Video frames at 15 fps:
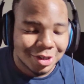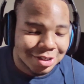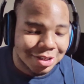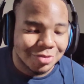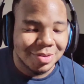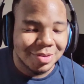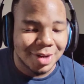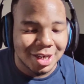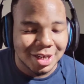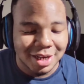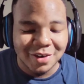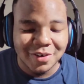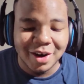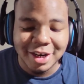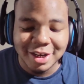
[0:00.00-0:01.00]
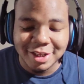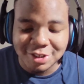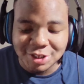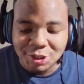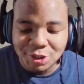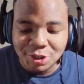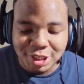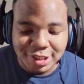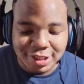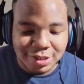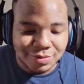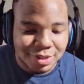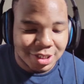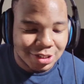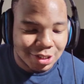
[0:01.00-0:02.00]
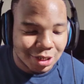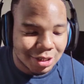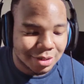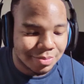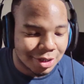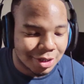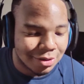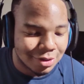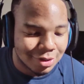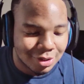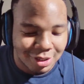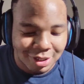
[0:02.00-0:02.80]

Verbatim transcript: So we about to get right into it and see what he talking about.